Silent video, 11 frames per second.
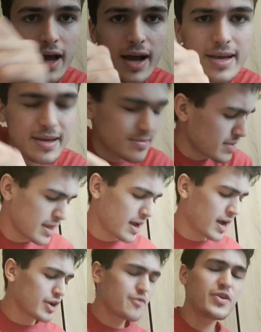Okay, I
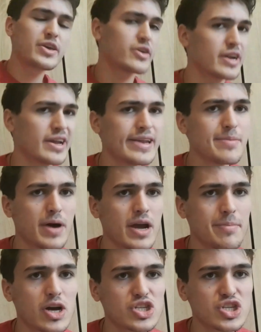don't think you're going to need my
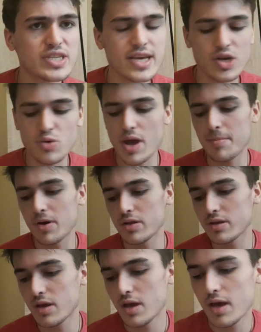emergency equipment,
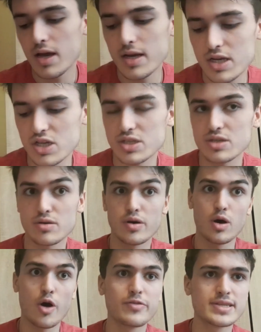because
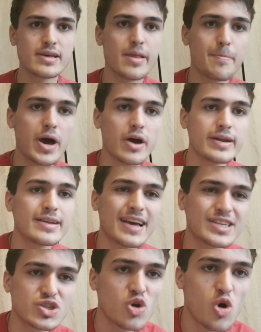obviously the burning,
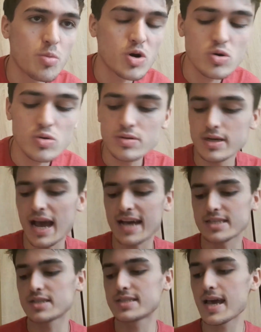that's normal, as
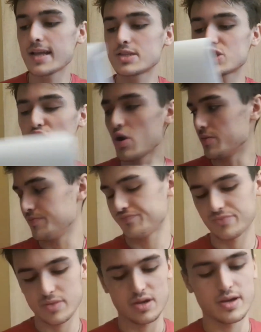I said. So
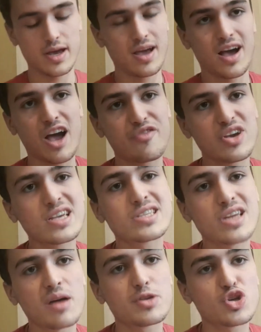I think it's
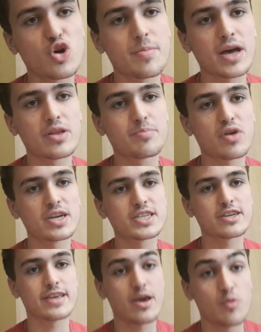time to talk about the pricing
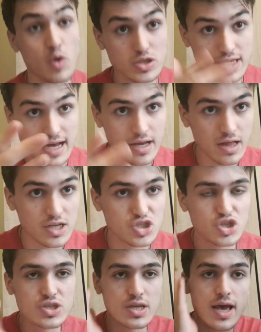again. Once that colour's
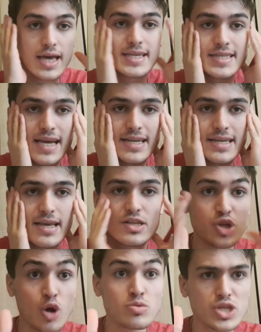just setting in,
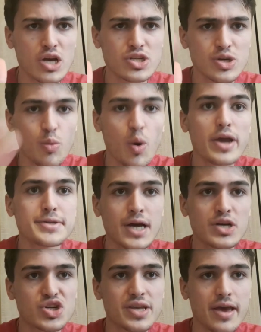don't touch it. Why are you
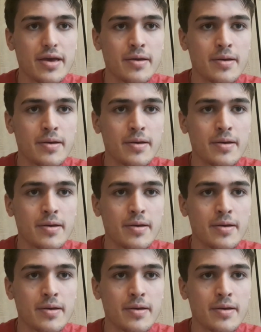touching it?